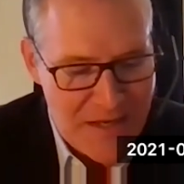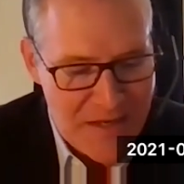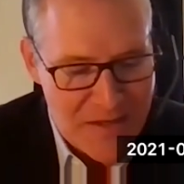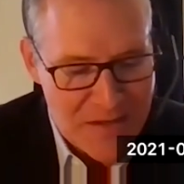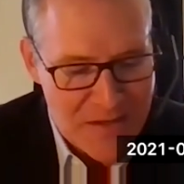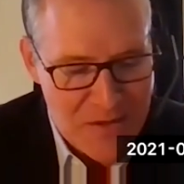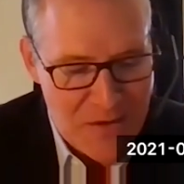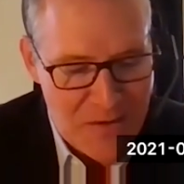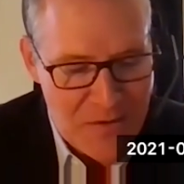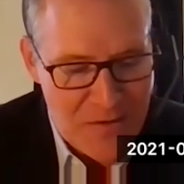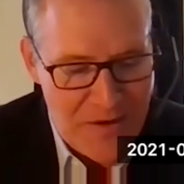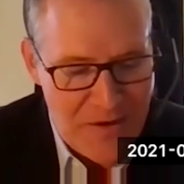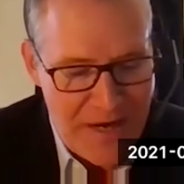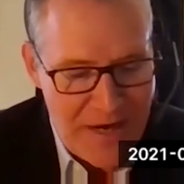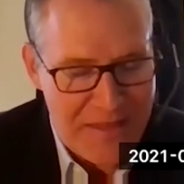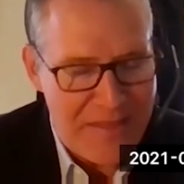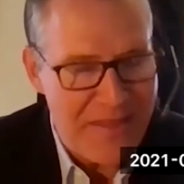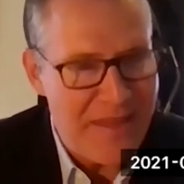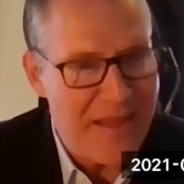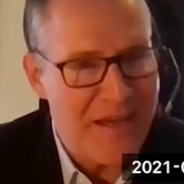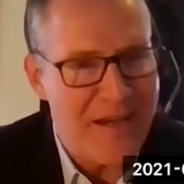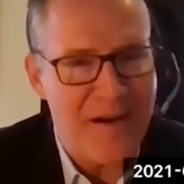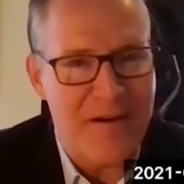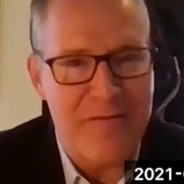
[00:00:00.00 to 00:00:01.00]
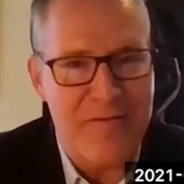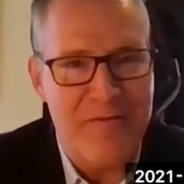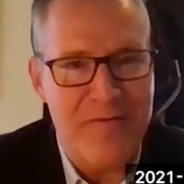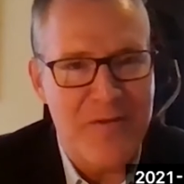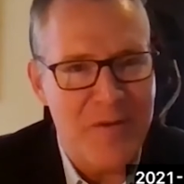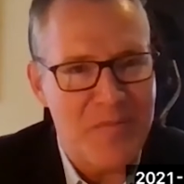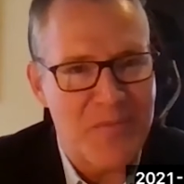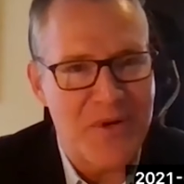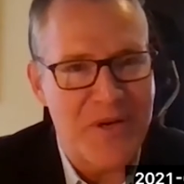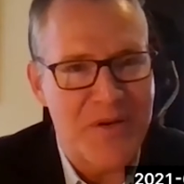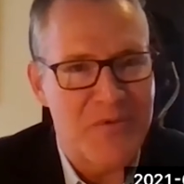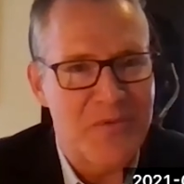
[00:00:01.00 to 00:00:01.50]
So I think our
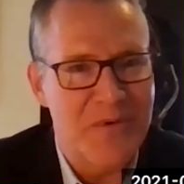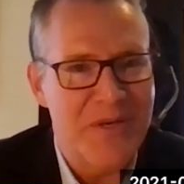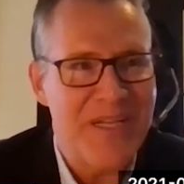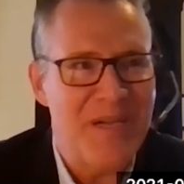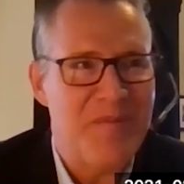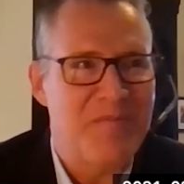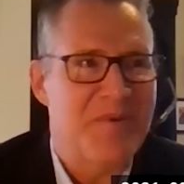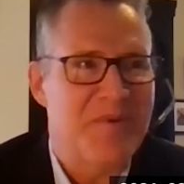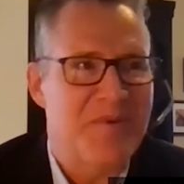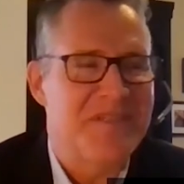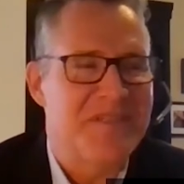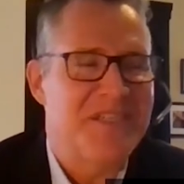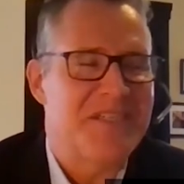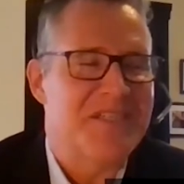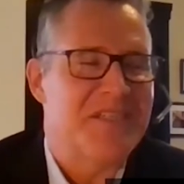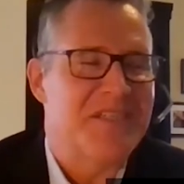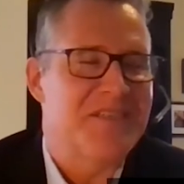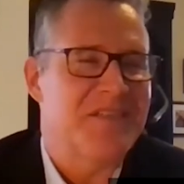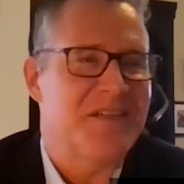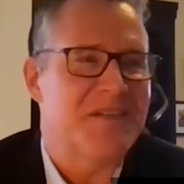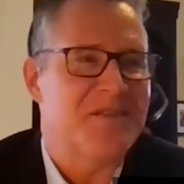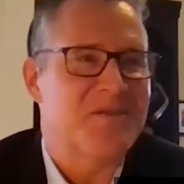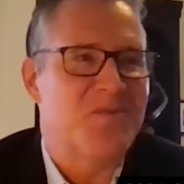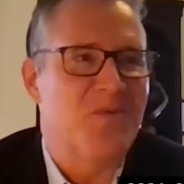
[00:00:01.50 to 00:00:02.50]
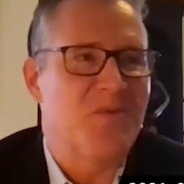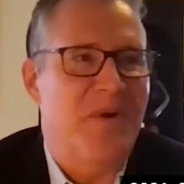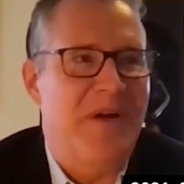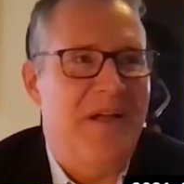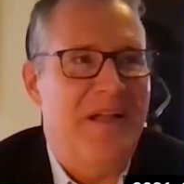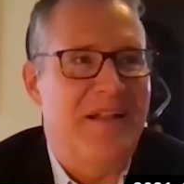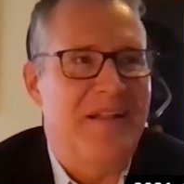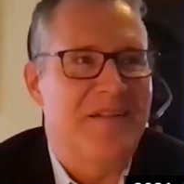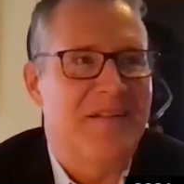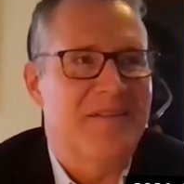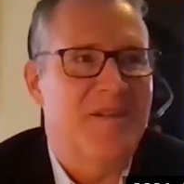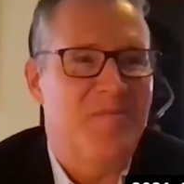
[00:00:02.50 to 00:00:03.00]
footprint really positions us
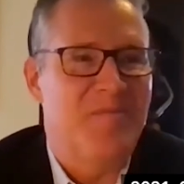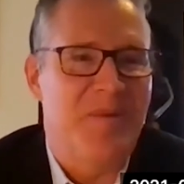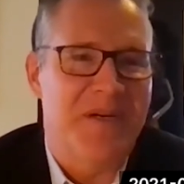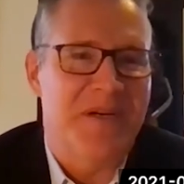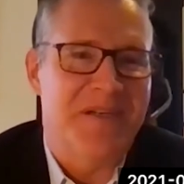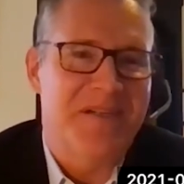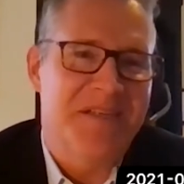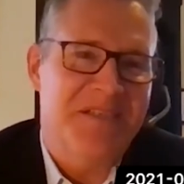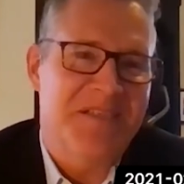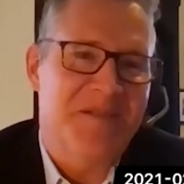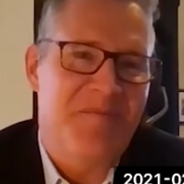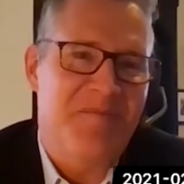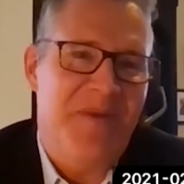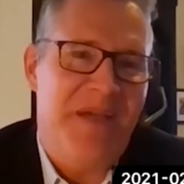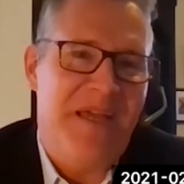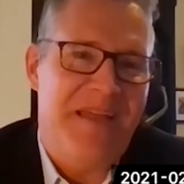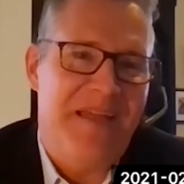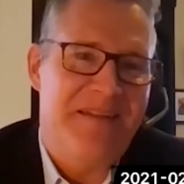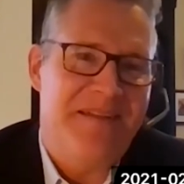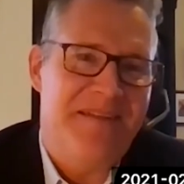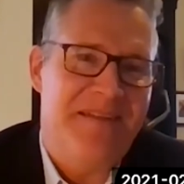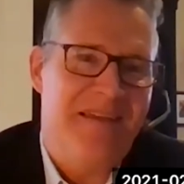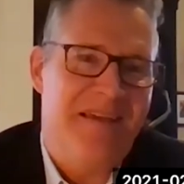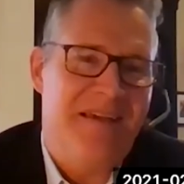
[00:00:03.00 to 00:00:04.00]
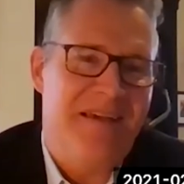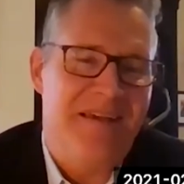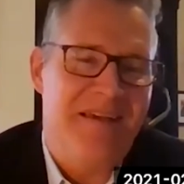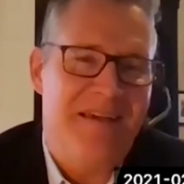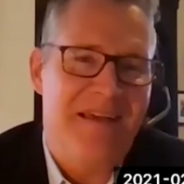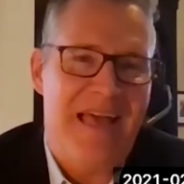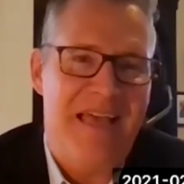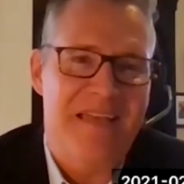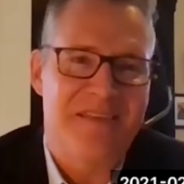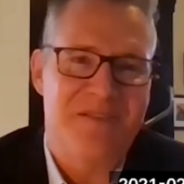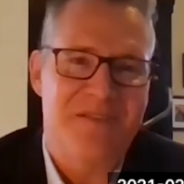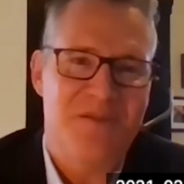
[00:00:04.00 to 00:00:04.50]
well to participate
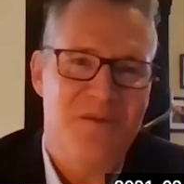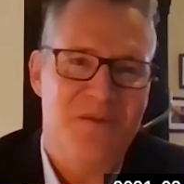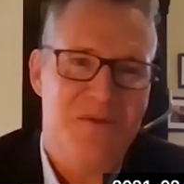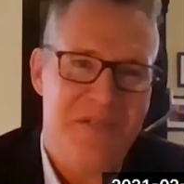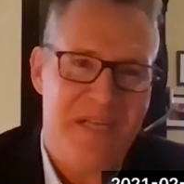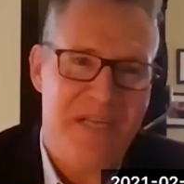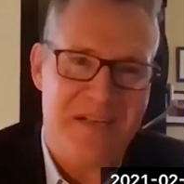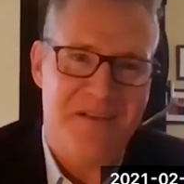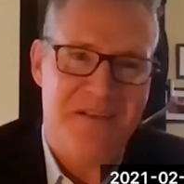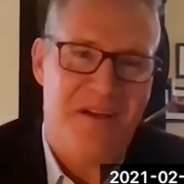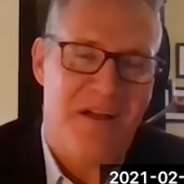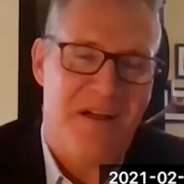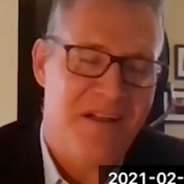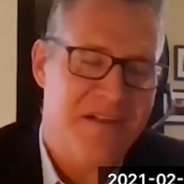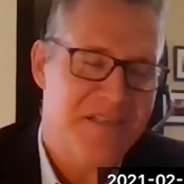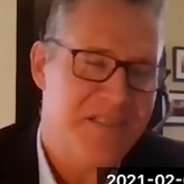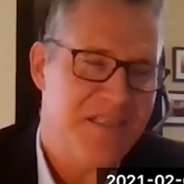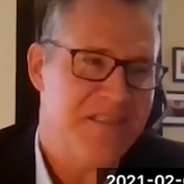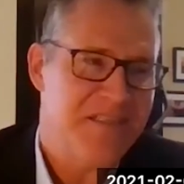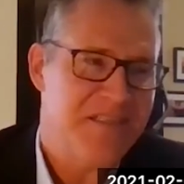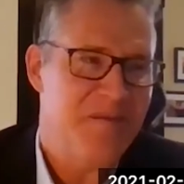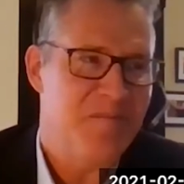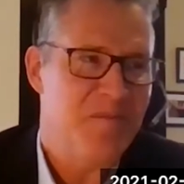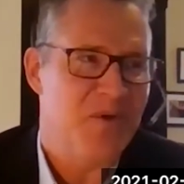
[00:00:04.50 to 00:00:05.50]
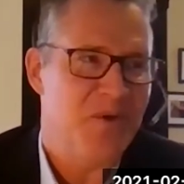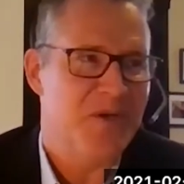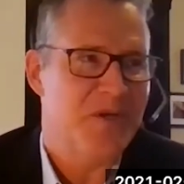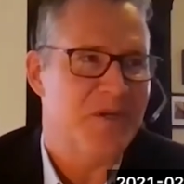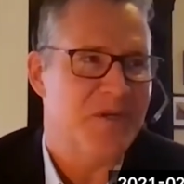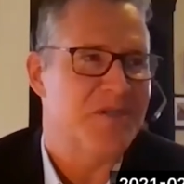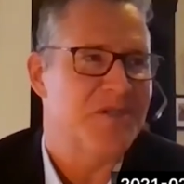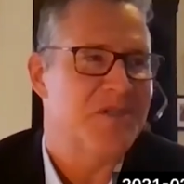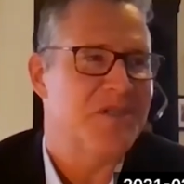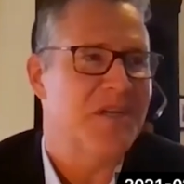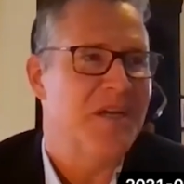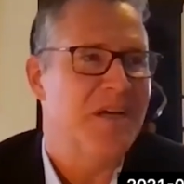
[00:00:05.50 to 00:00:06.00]
as new technologies
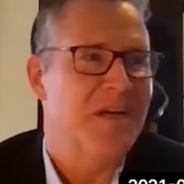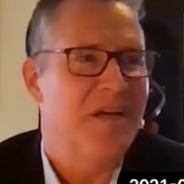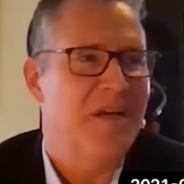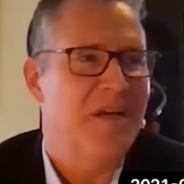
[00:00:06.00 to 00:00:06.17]
emerge.